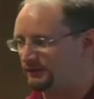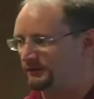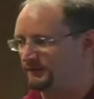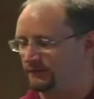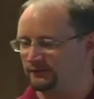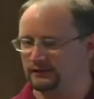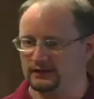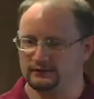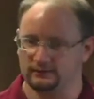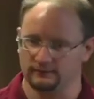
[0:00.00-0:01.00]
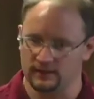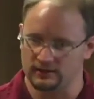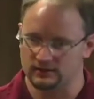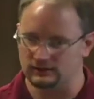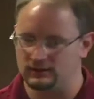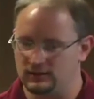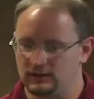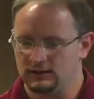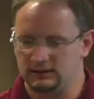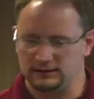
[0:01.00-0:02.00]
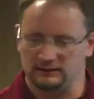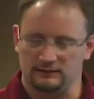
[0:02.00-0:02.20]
So that's a way to obfuscate the information.